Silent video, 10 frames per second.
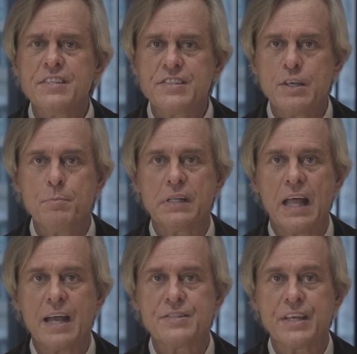
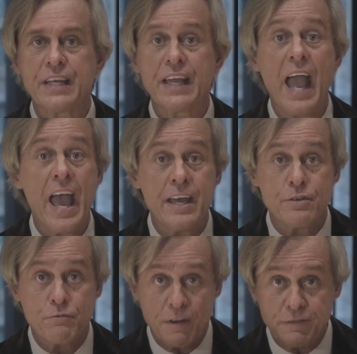symbolizing
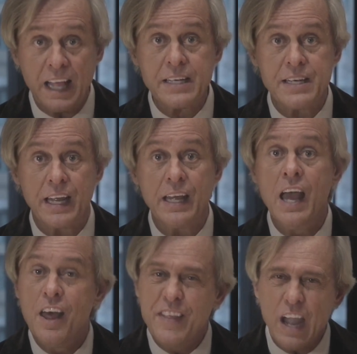and reflecting
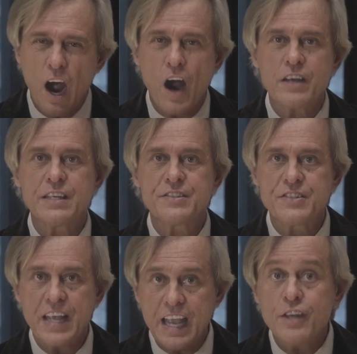the artist's
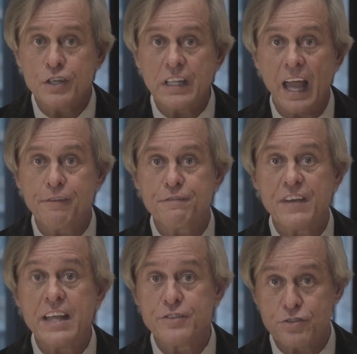inner life
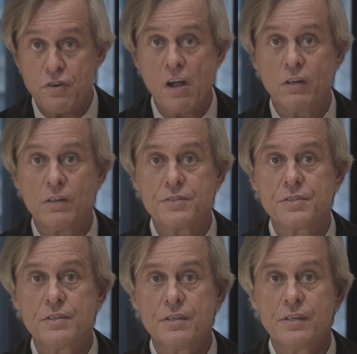and struggles.
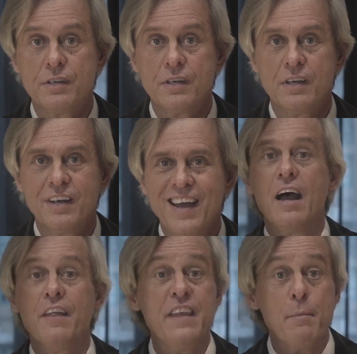
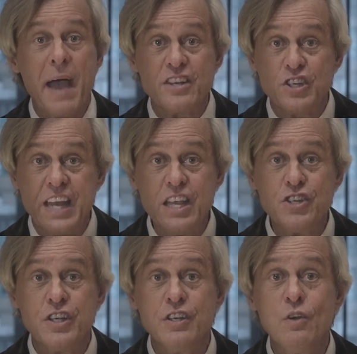The
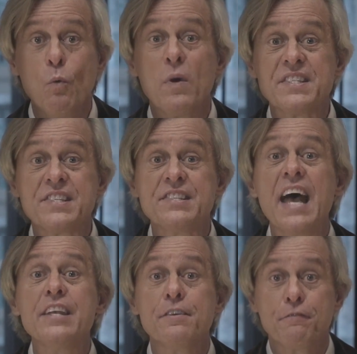imagination was
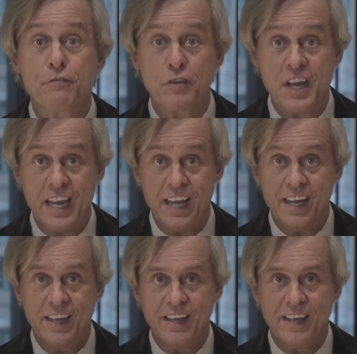set free,